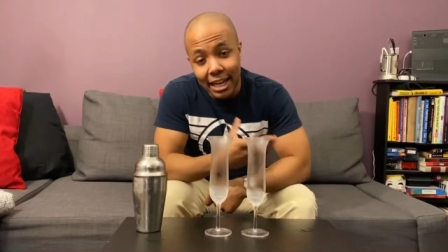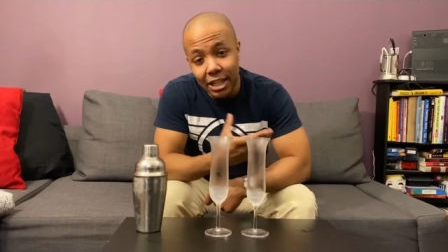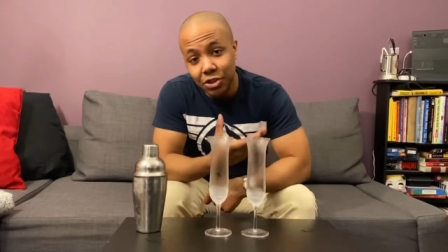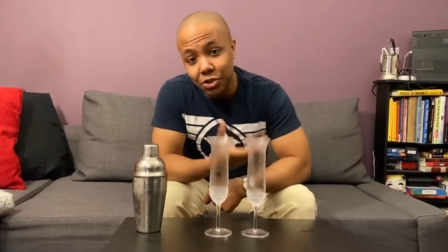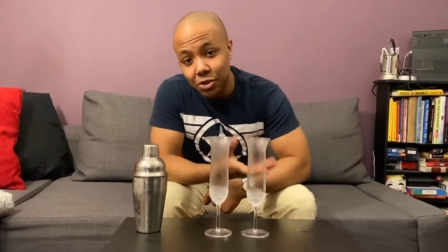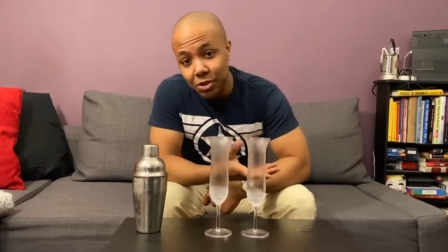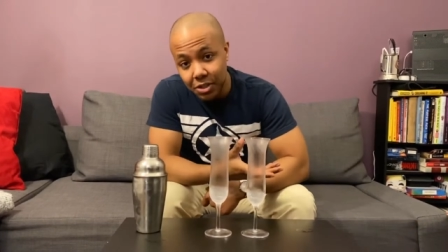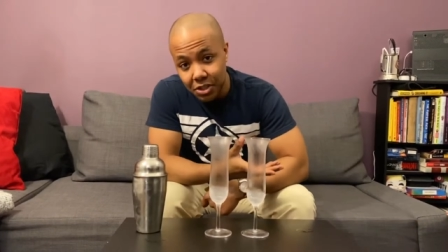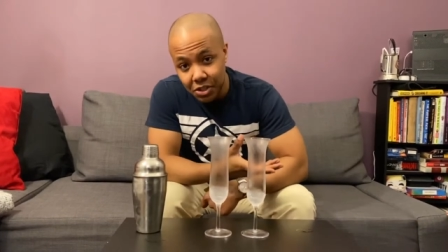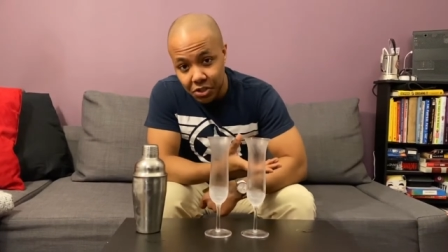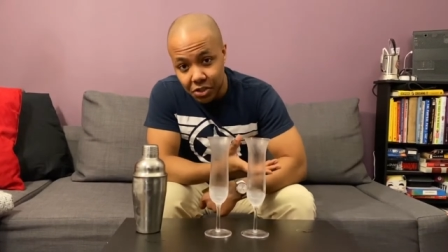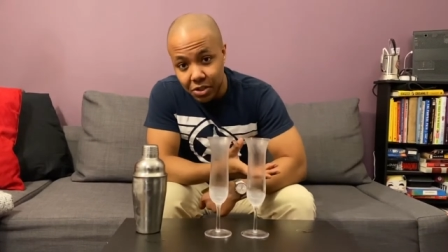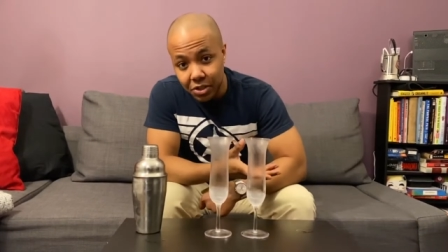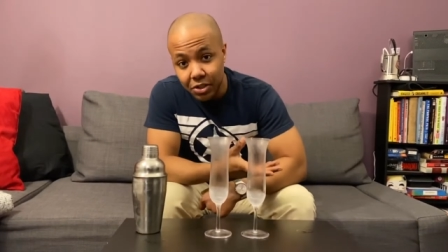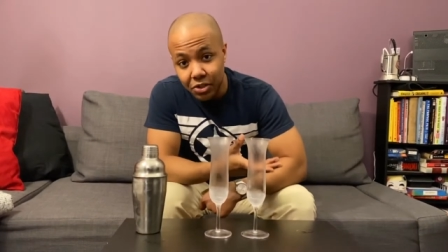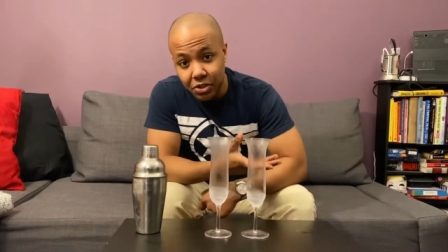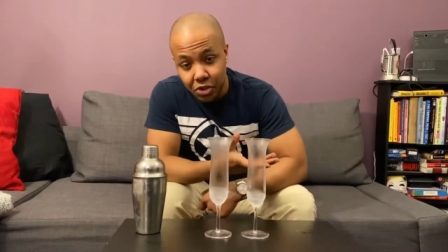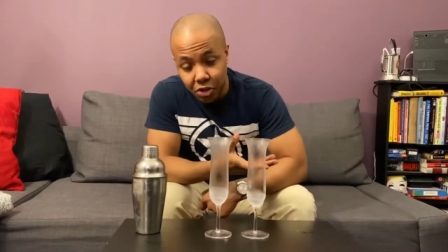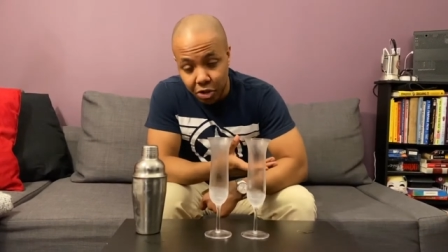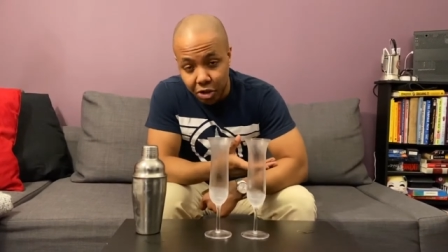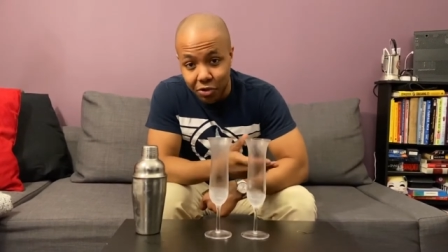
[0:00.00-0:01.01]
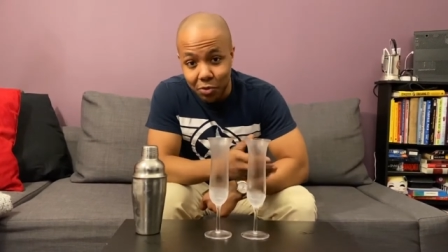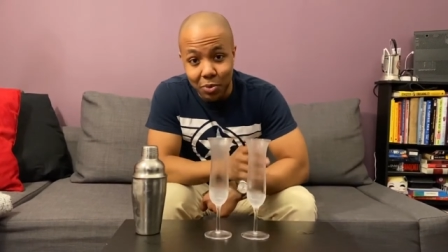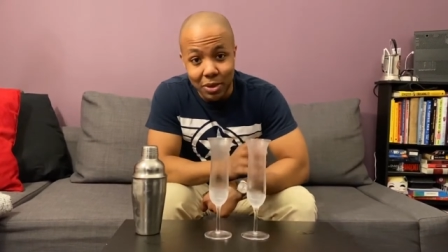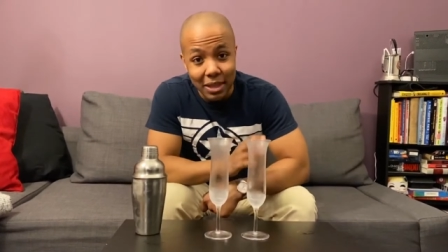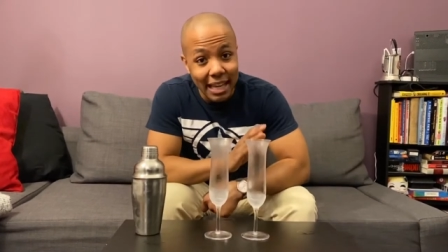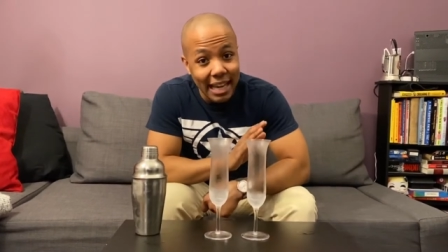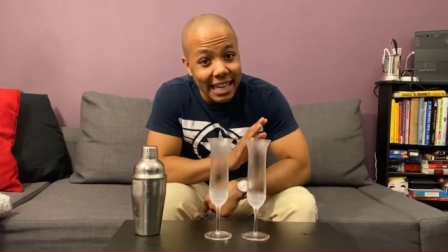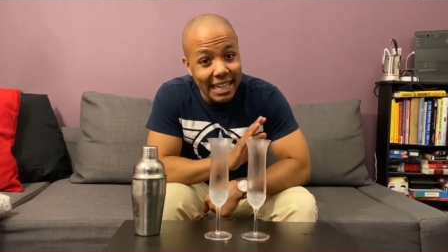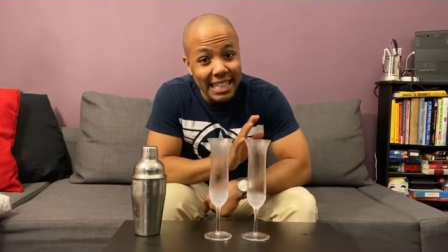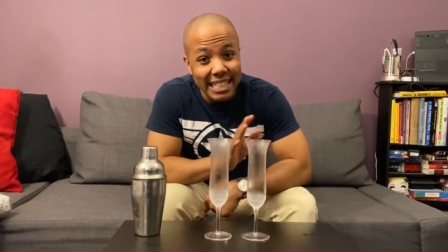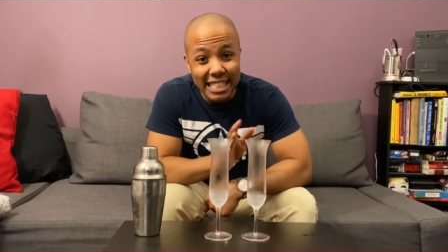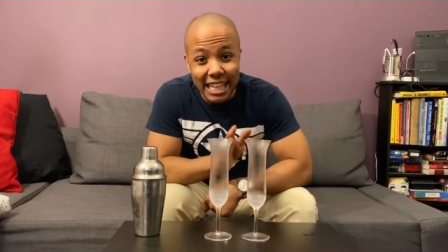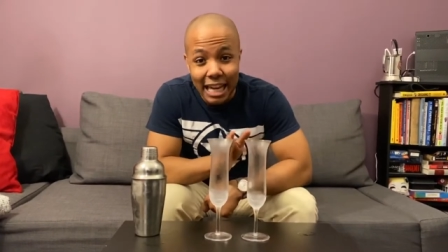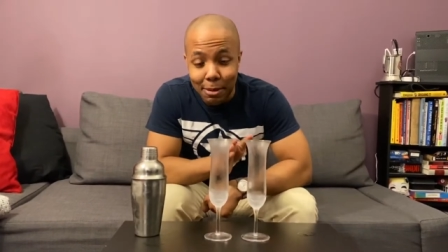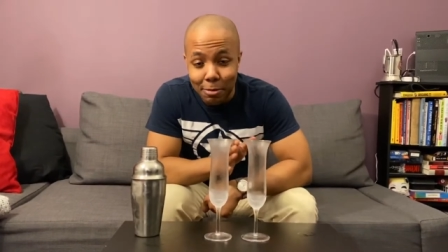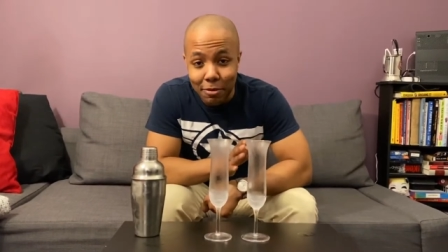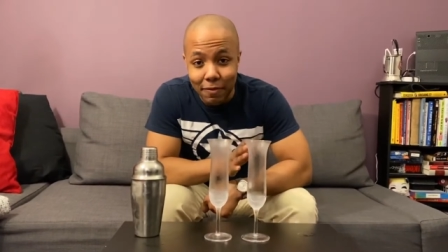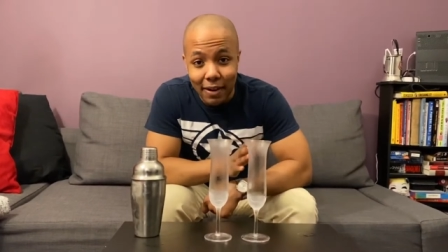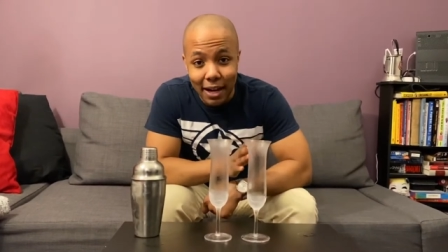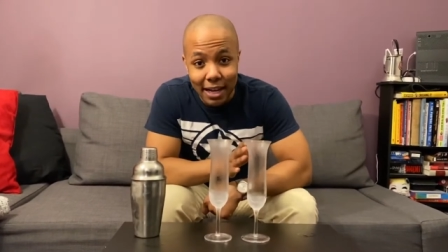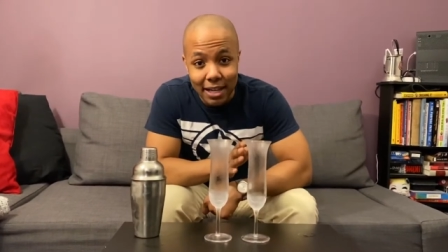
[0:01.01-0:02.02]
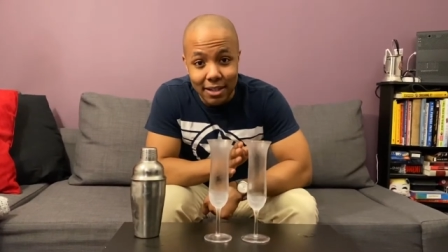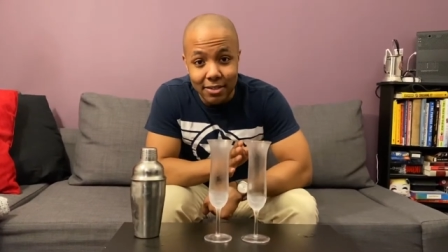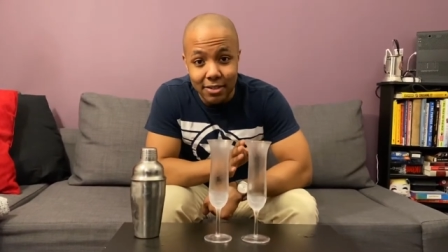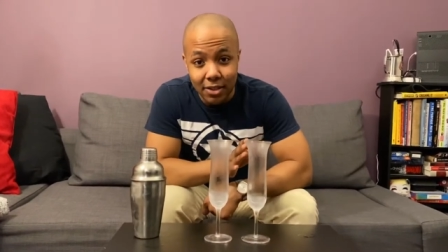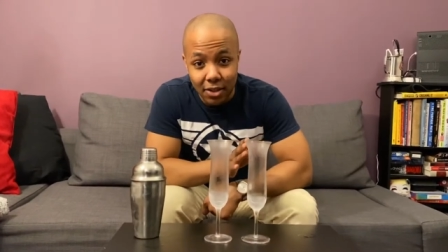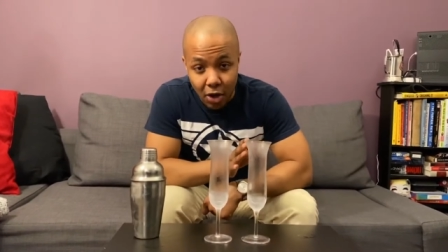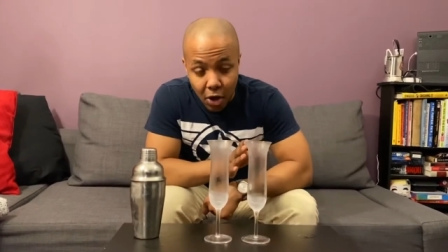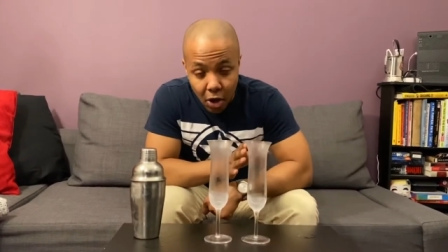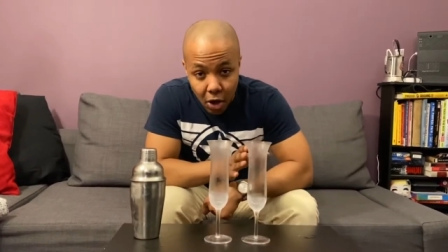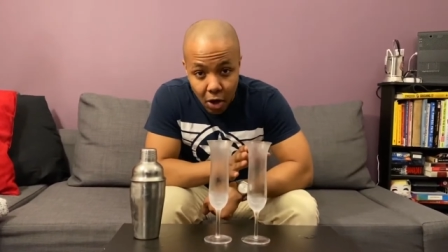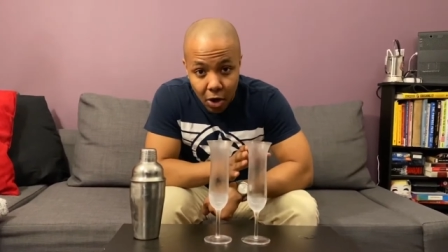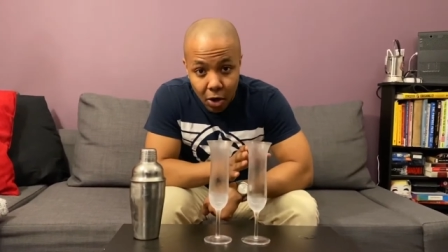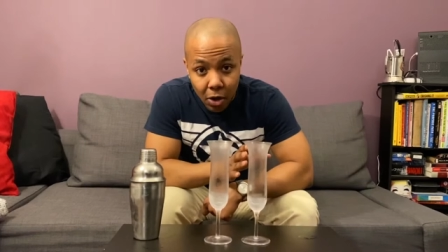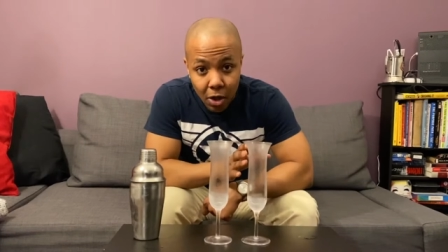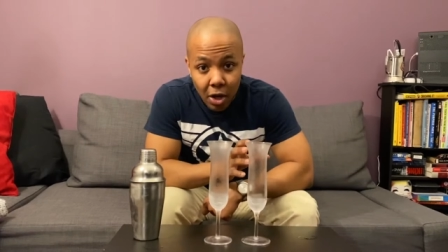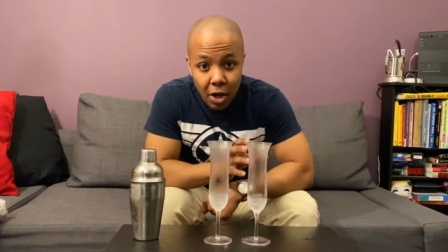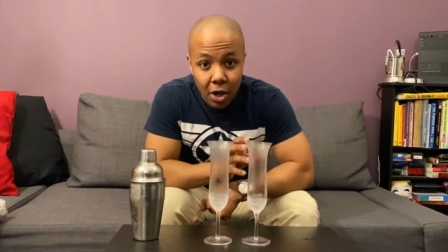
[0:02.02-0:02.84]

traditionally served with any type of ice at all,